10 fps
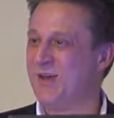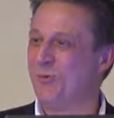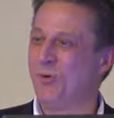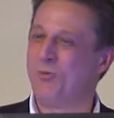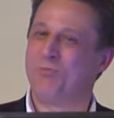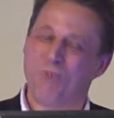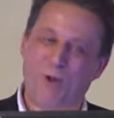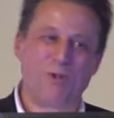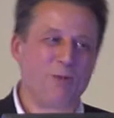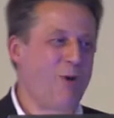Well,
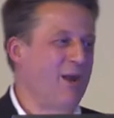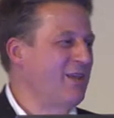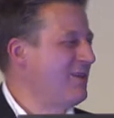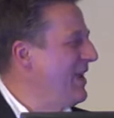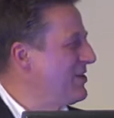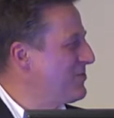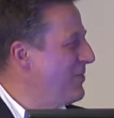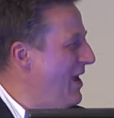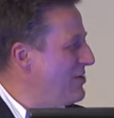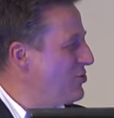probably one
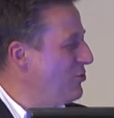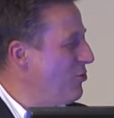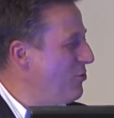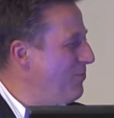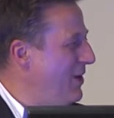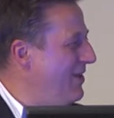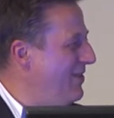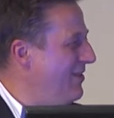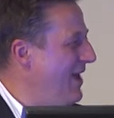explanation could be that